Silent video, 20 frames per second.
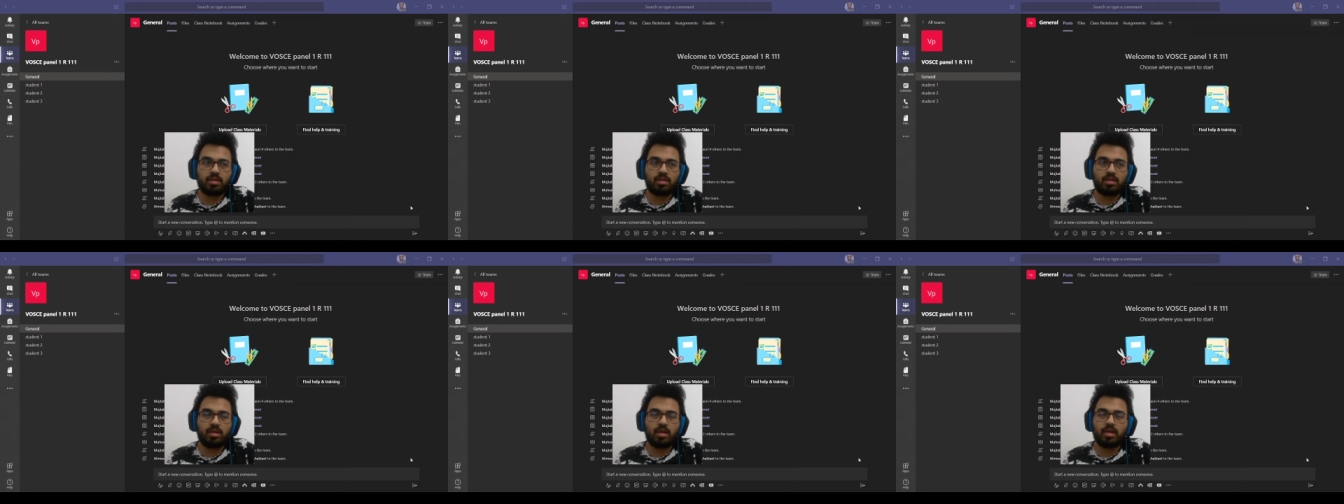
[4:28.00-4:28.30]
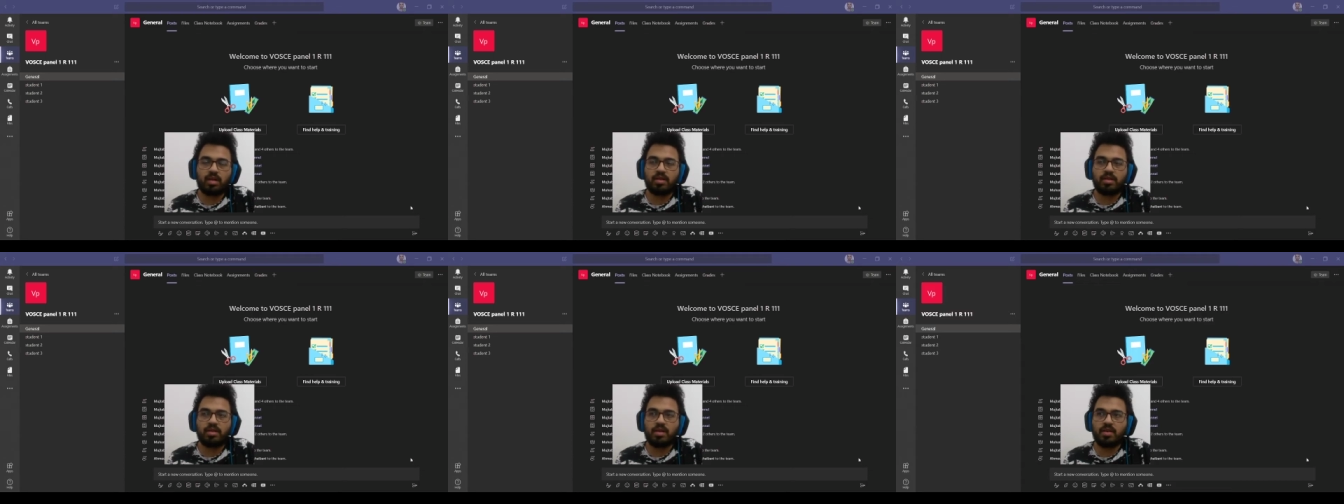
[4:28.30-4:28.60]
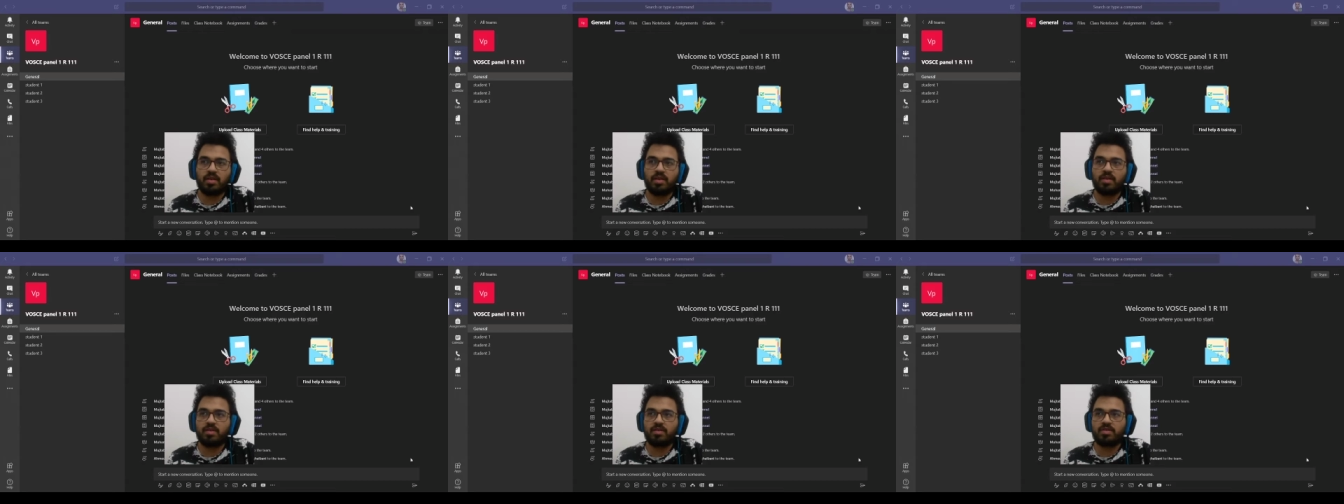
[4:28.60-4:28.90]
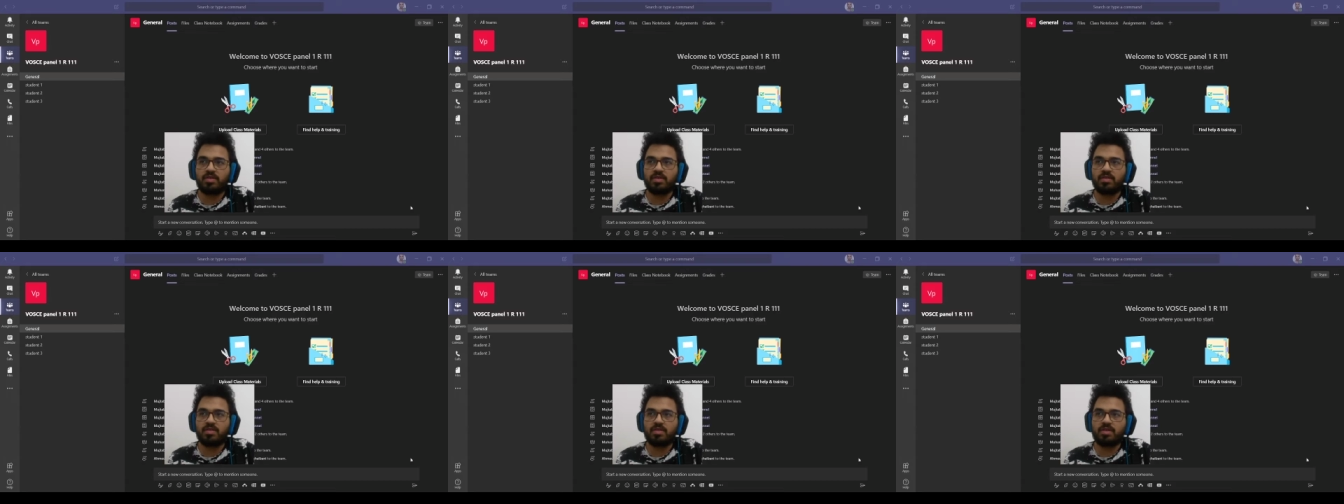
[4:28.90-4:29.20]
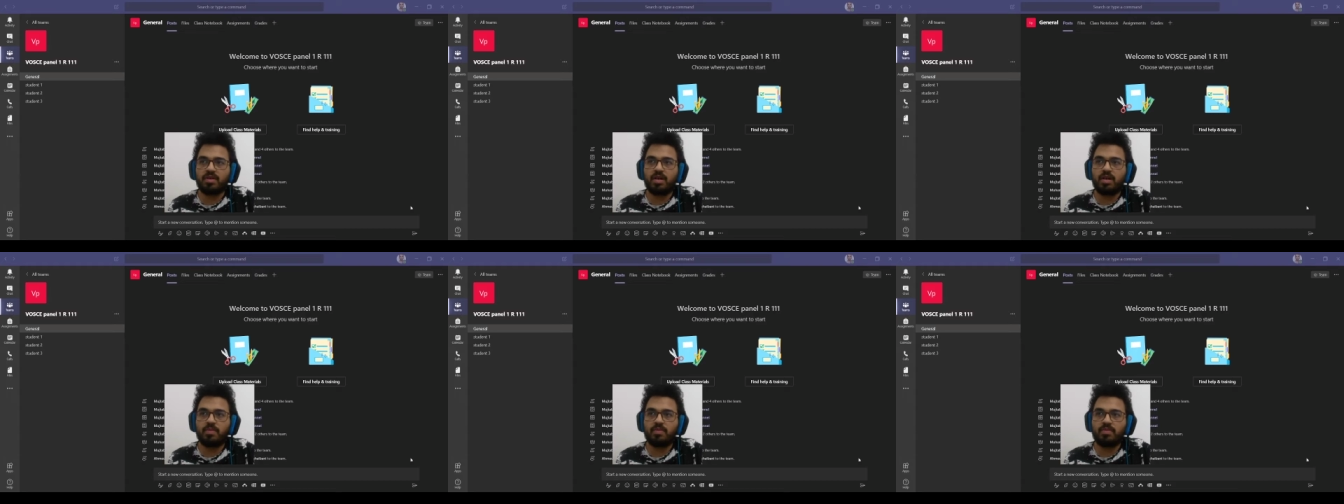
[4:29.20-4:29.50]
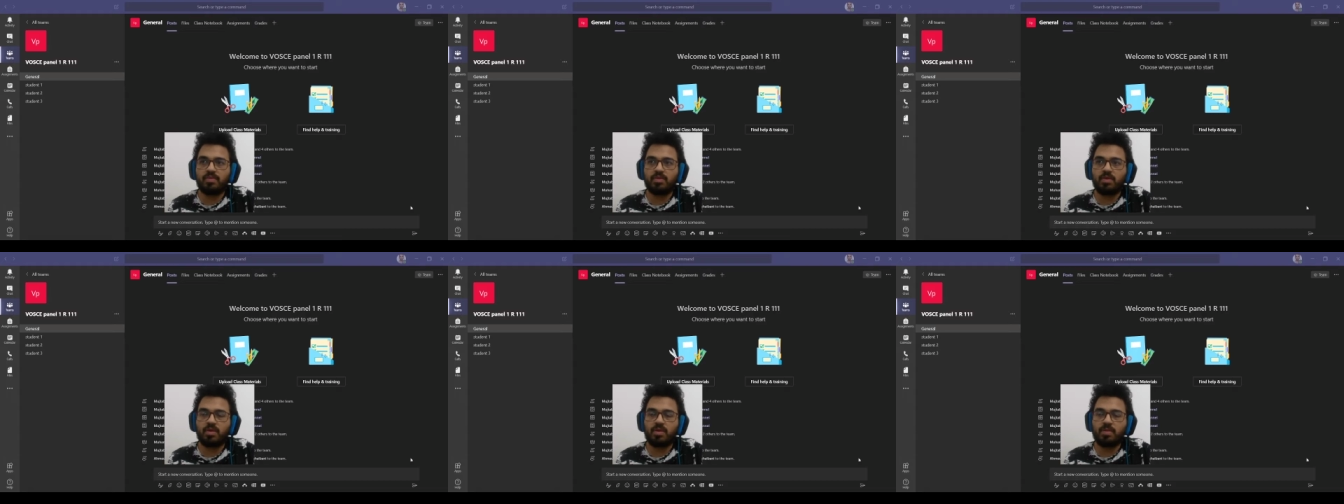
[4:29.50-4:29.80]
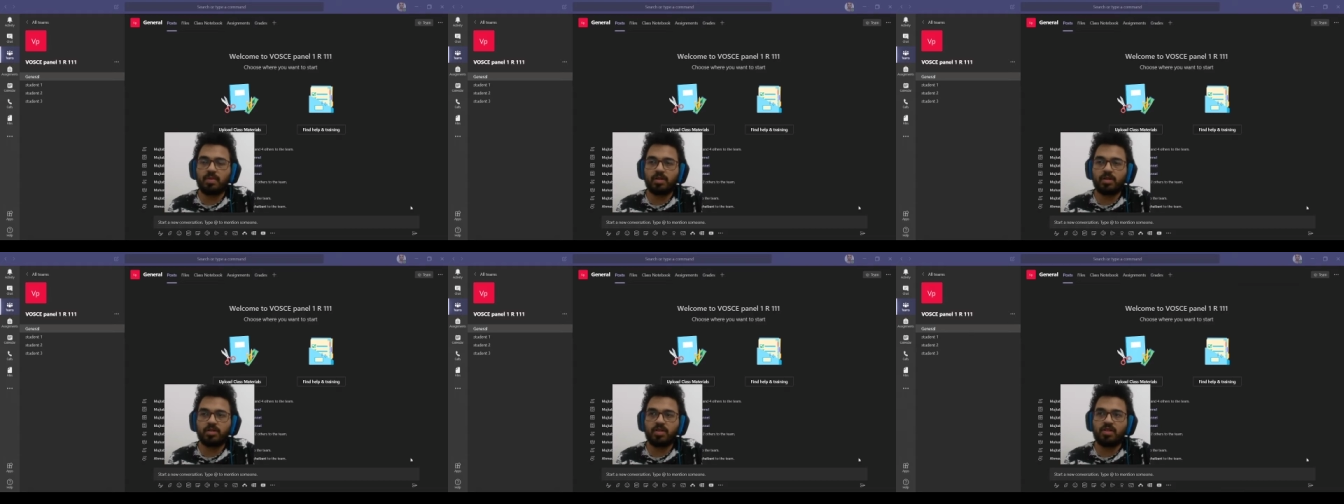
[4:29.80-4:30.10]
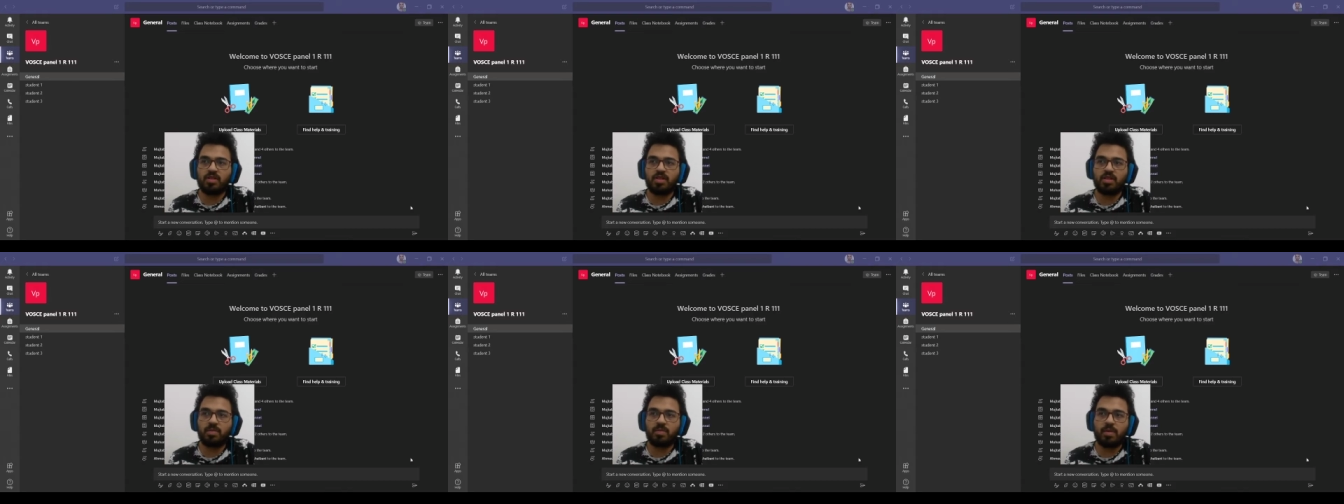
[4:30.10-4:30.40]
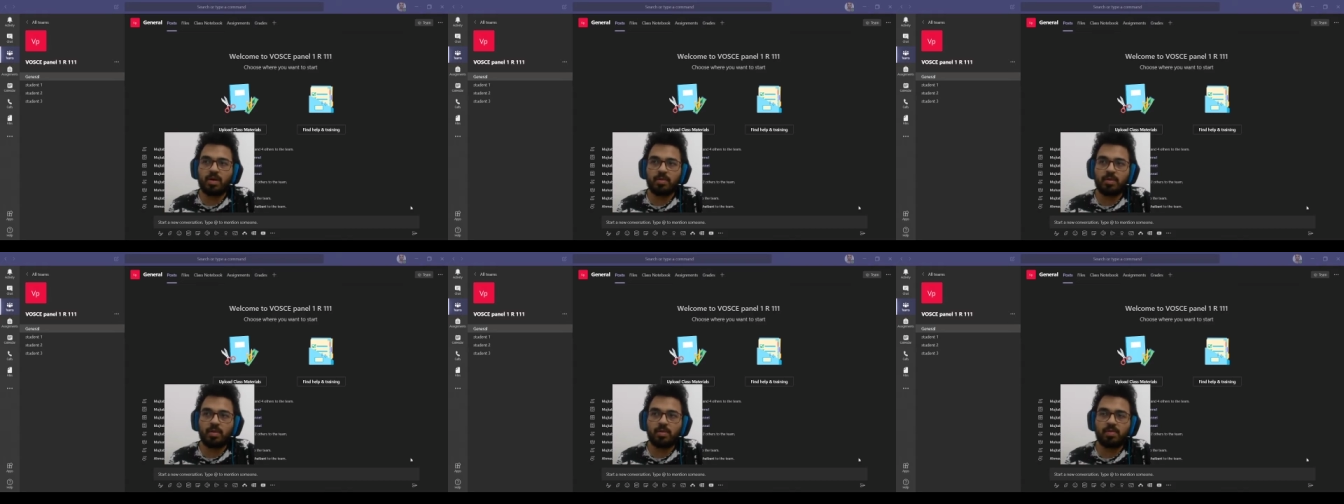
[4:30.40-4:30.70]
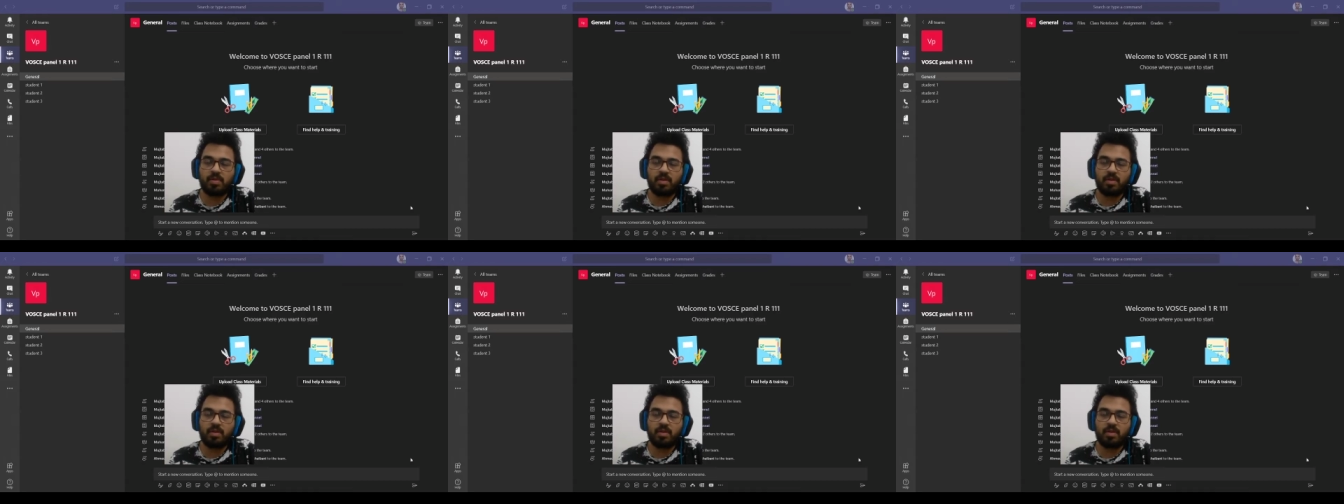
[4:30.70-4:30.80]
like he he's just come to the emergency department.